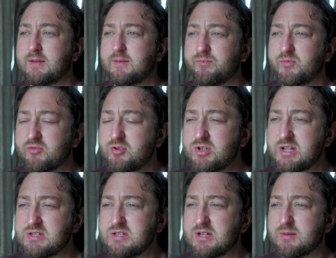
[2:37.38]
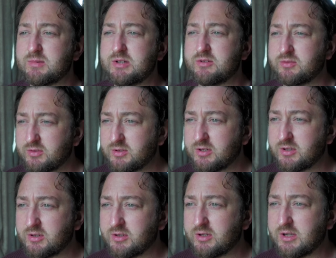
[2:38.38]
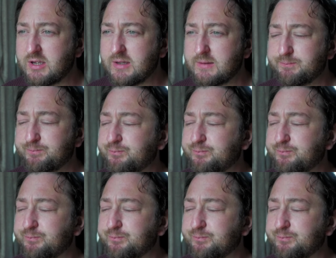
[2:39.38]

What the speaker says: a few days in Dublin. Got